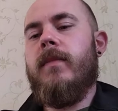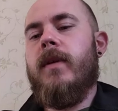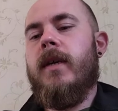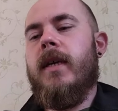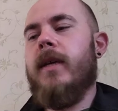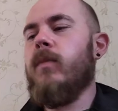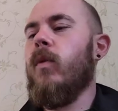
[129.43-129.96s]

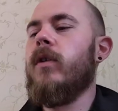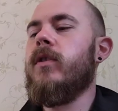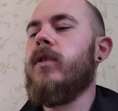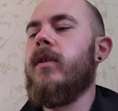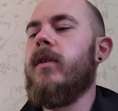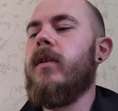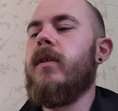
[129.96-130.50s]
He
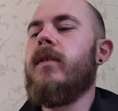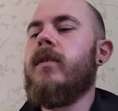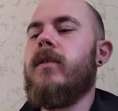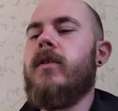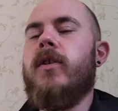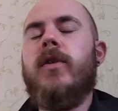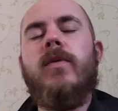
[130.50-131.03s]
wanted
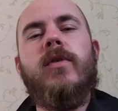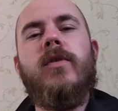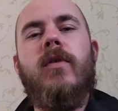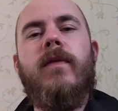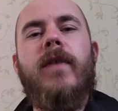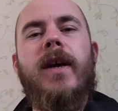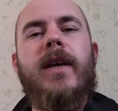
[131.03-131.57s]
to do
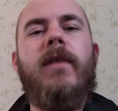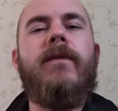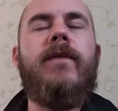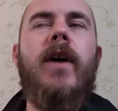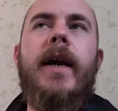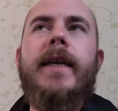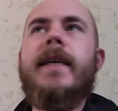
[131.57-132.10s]
sort of like a
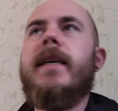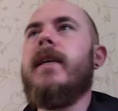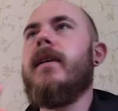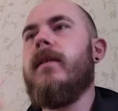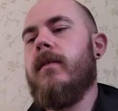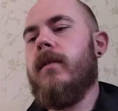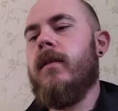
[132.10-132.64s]

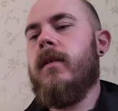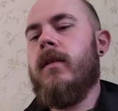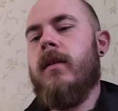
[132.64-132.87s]
Viking